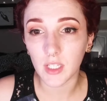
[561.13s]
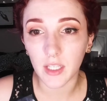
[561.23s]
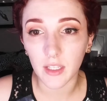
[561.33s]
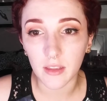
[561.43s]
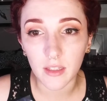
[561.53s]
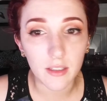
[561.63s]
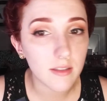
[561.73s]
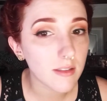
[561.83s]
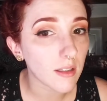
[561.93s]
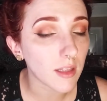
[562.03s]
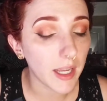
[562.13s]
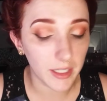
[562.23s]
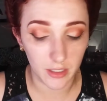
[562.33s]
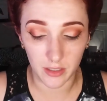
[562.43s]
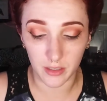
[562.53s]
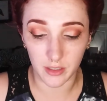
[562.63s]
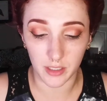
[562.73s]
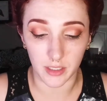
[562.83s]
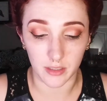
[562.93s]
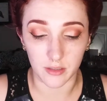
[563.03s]
And this liner
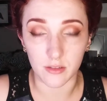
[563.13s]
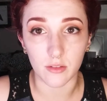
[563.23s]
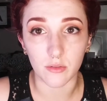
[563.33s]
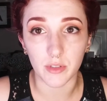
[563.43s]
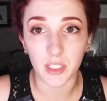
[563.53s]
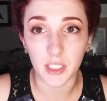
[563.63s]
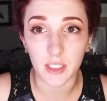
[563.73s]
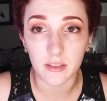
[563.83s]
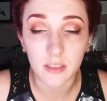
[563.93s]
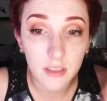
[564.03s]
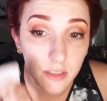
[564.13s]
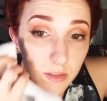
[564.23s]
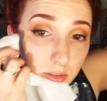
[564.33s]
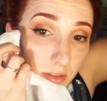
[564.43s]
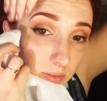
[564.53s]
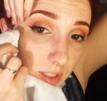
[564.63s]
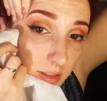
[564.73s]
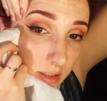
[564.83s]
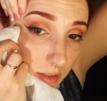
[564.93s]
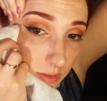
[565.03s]
is really easy to use to
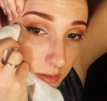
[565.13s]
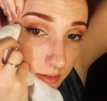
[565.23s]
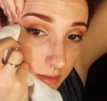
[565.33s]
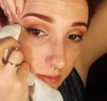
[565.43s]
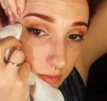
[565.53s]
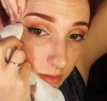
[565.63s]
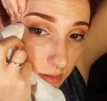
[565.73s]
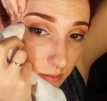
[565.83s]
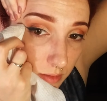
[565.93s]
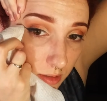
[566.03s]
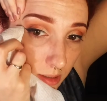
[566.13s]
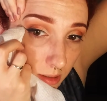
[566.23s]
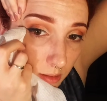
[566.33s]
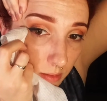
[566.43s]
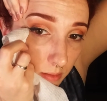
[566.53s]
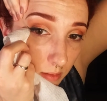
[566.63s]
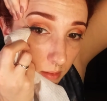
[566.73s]
fix. I've noticed that if you go down,